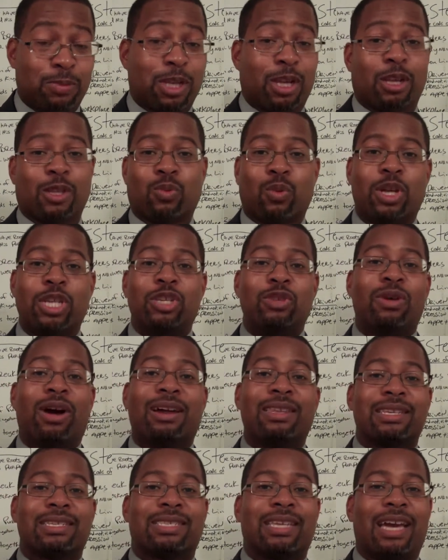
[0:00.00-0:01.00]
Because when you
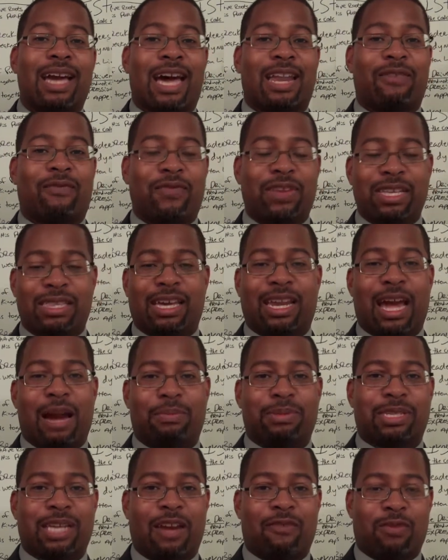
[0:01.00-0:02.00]
understand how to feed that
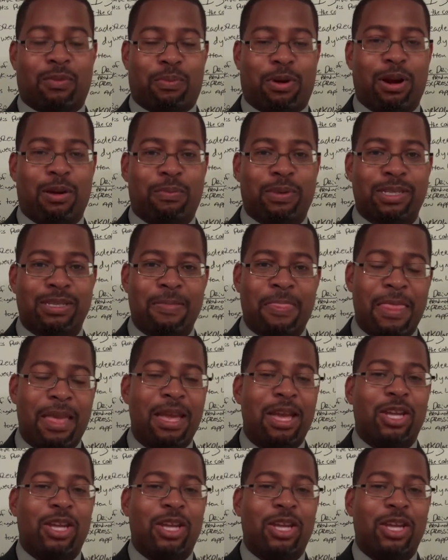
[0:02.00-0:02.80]
appetite for purpose,